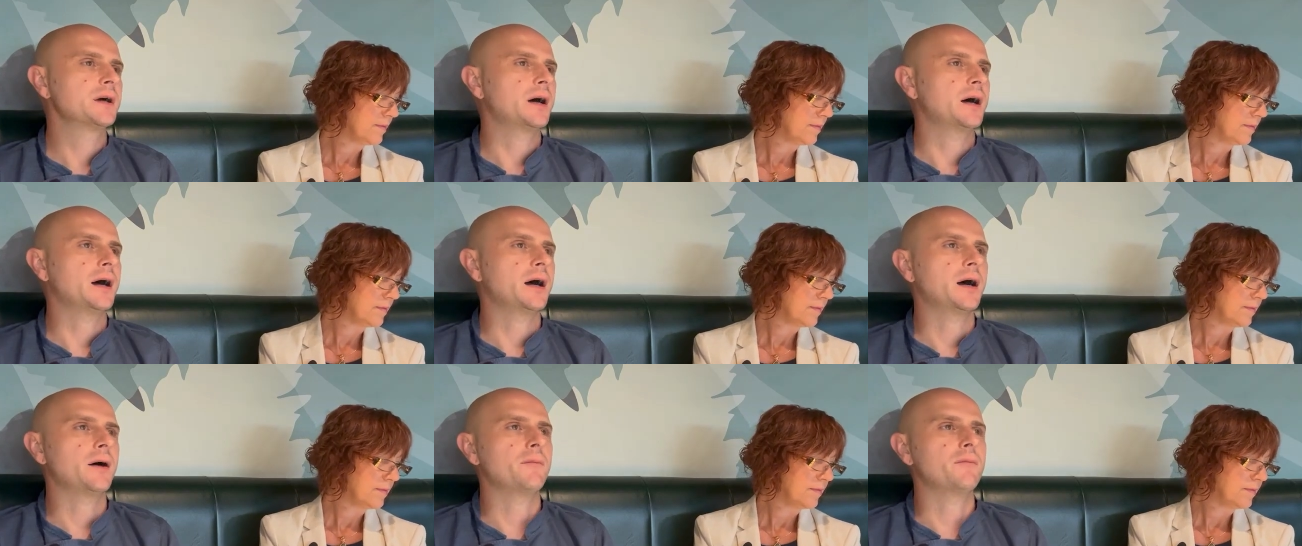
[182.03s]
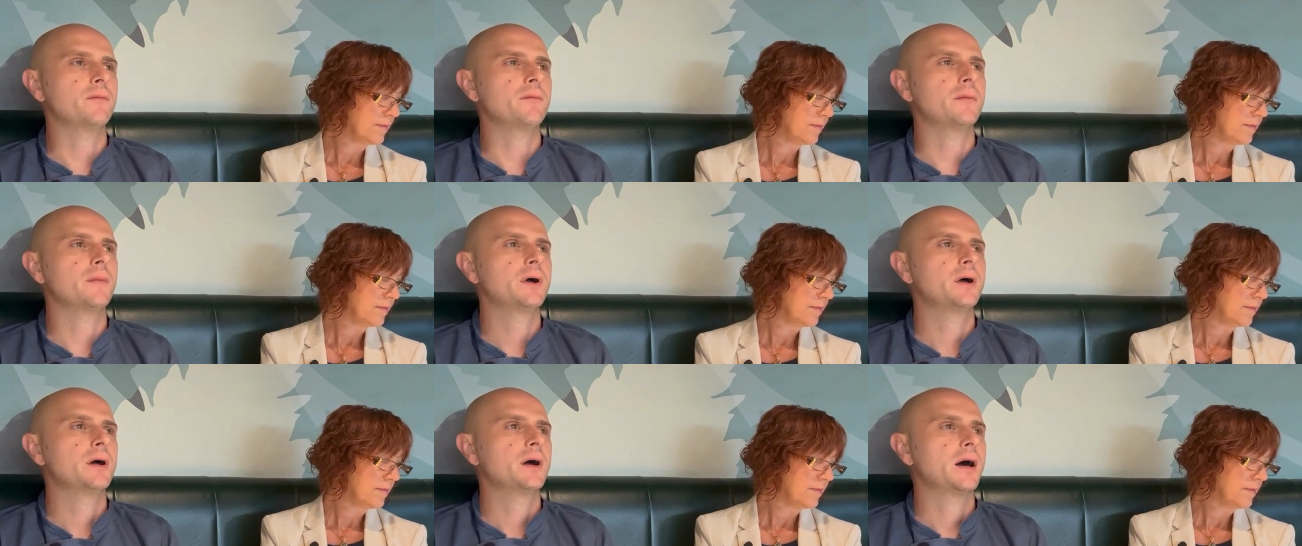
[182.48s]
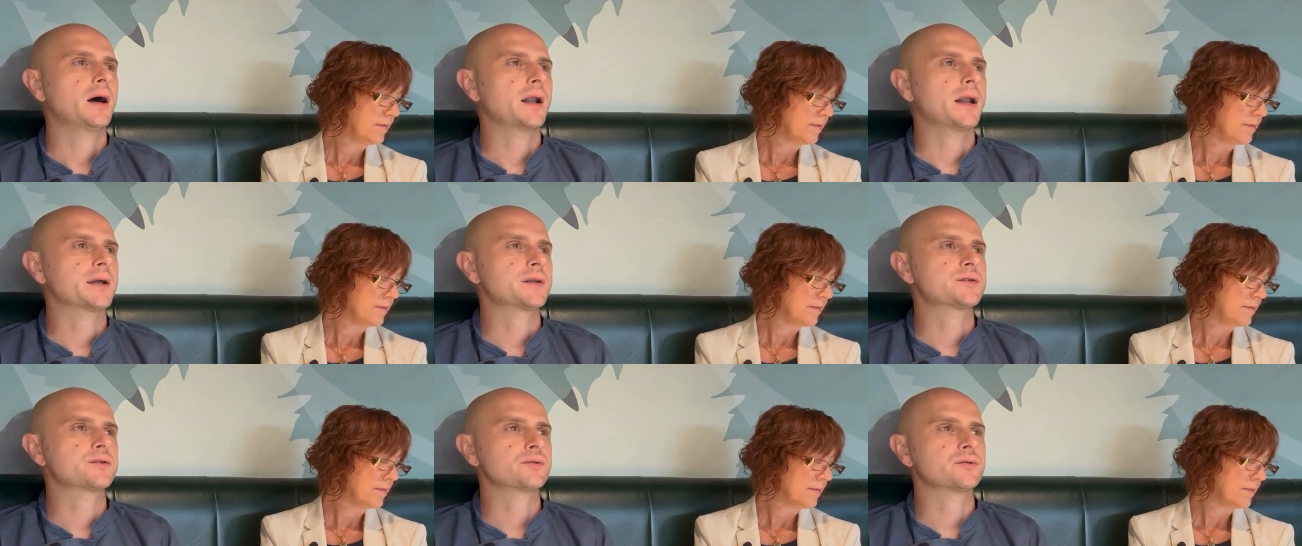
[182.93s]
Speaker 1: Um, I
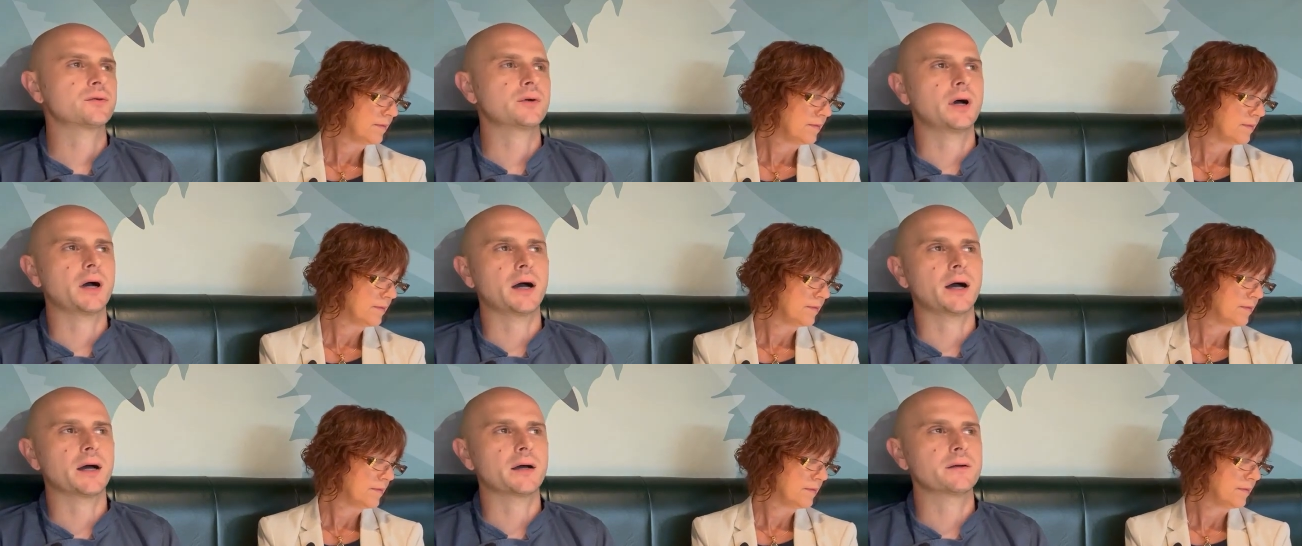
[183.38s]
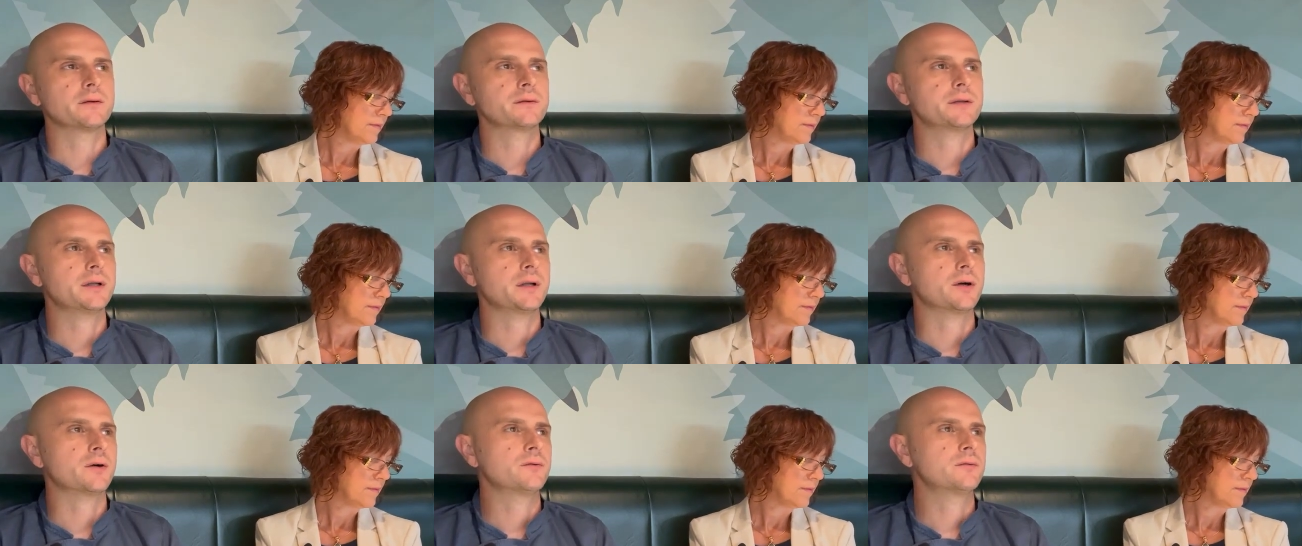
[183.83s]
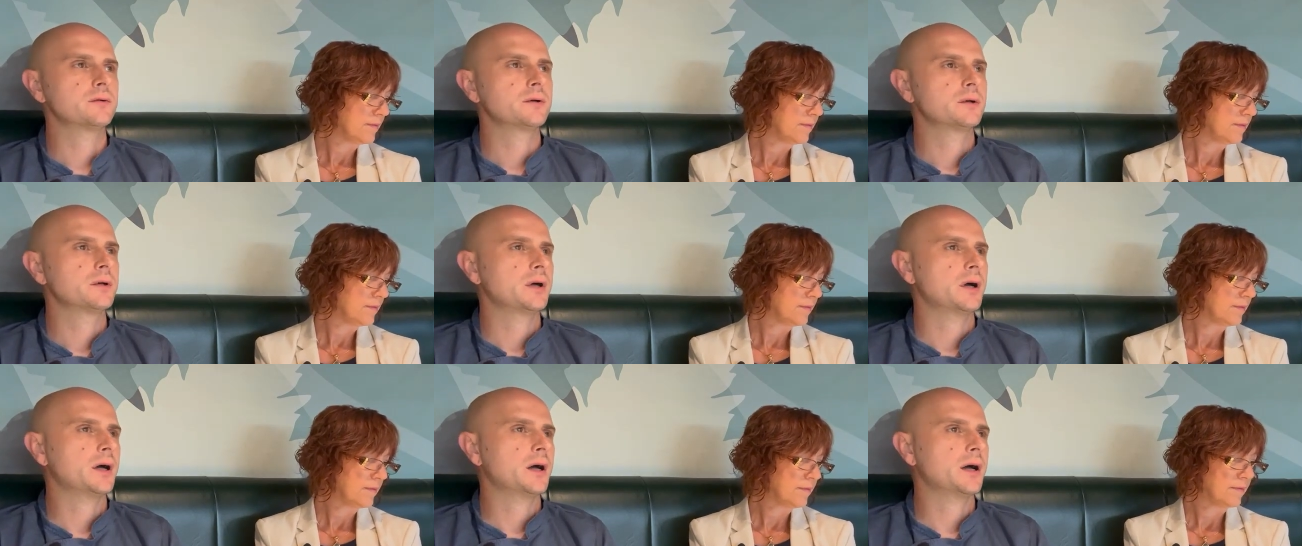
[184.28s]
like to, uh, you know,
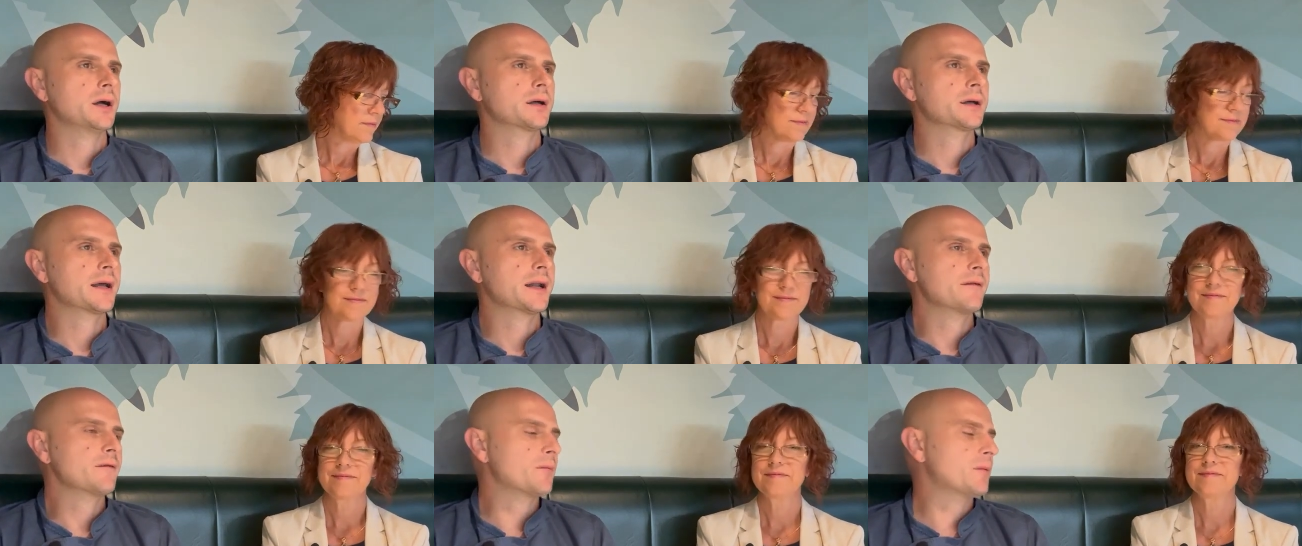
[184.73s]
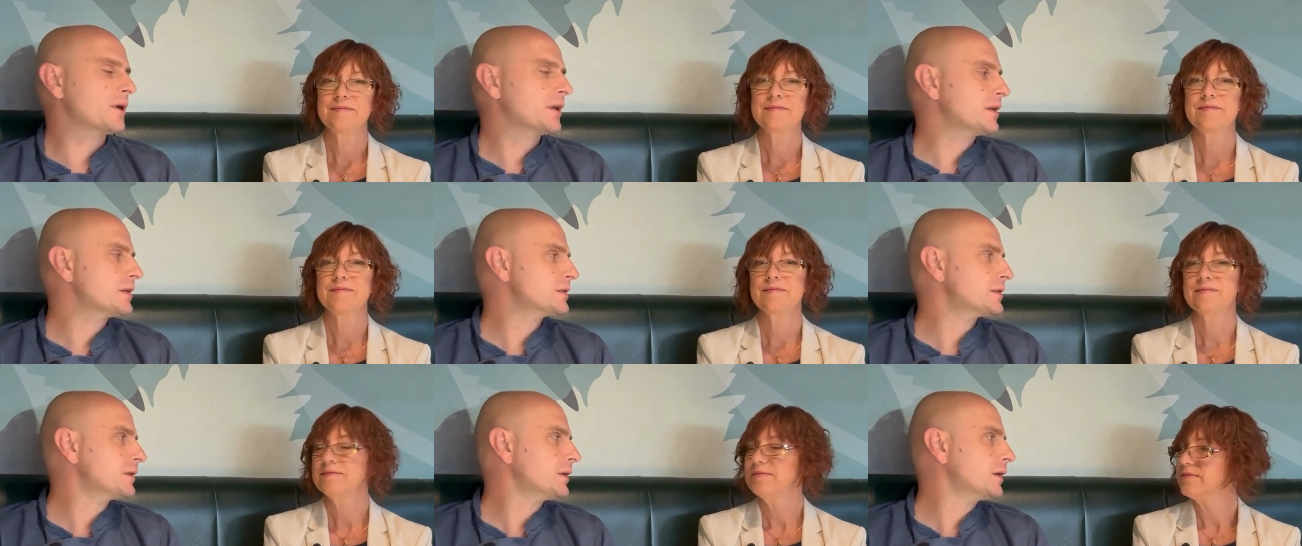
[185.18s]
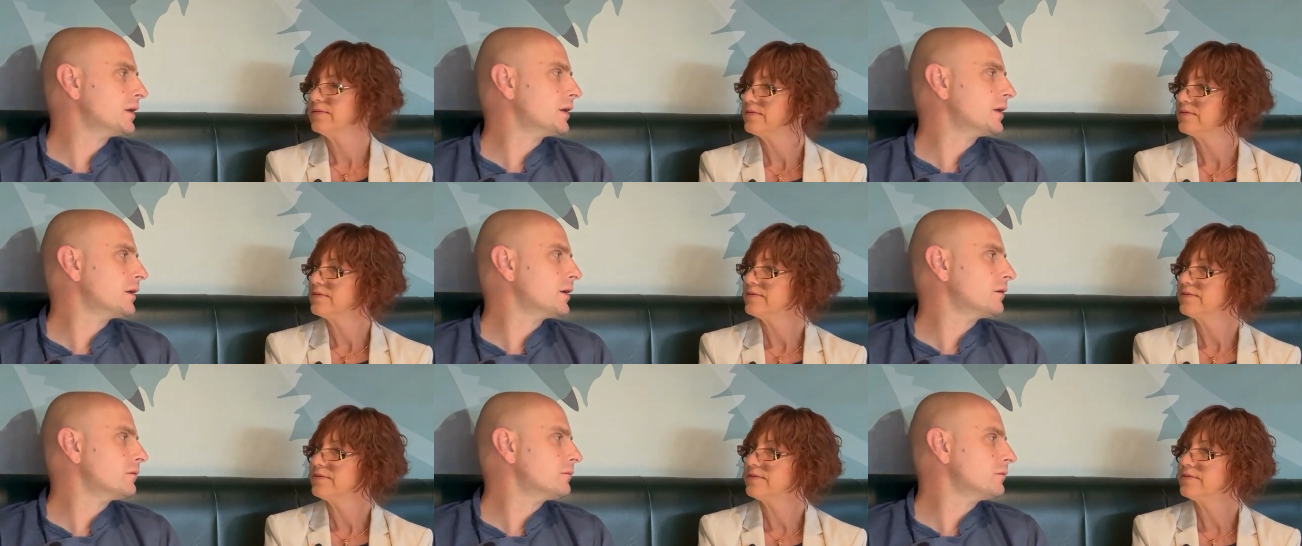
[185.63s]
uh, get everybody's
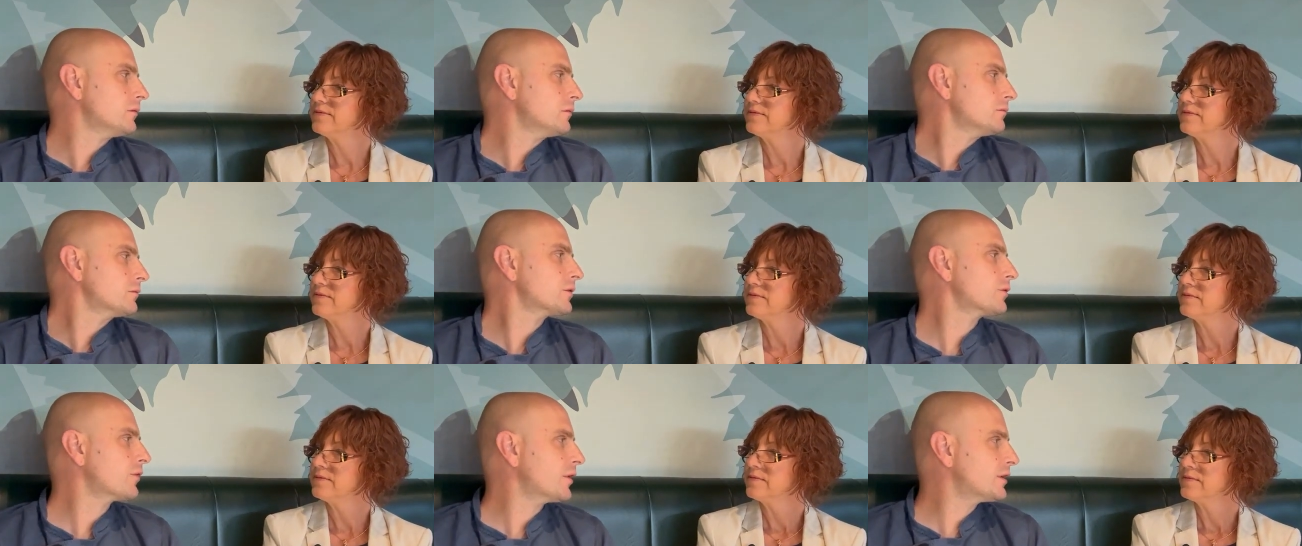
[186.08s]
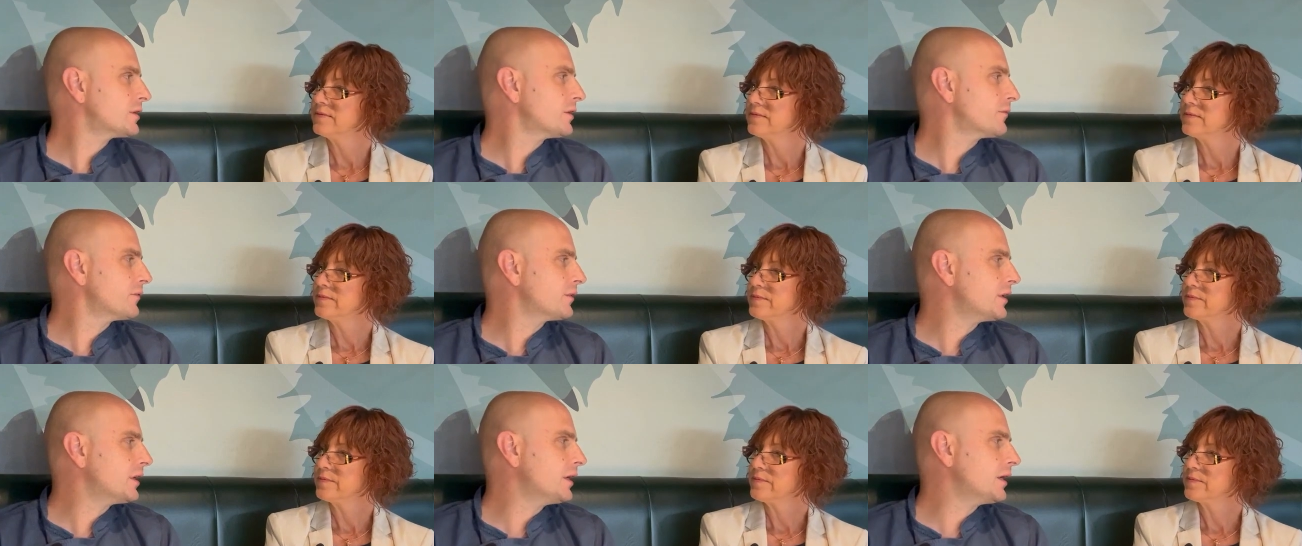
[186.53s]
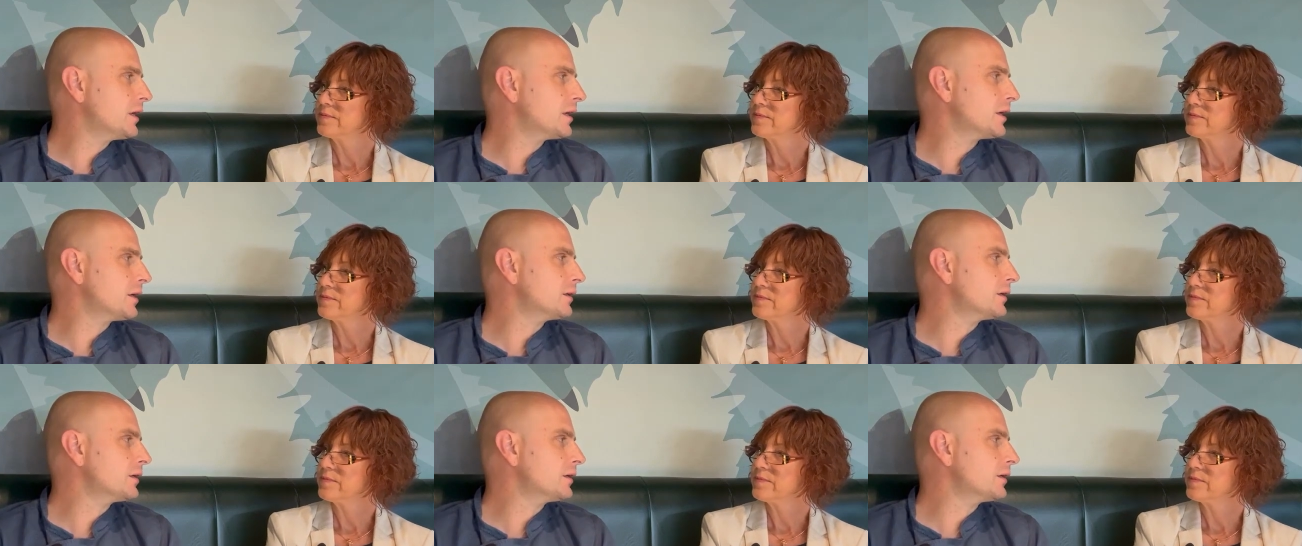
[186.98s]
uh, uh, creativity.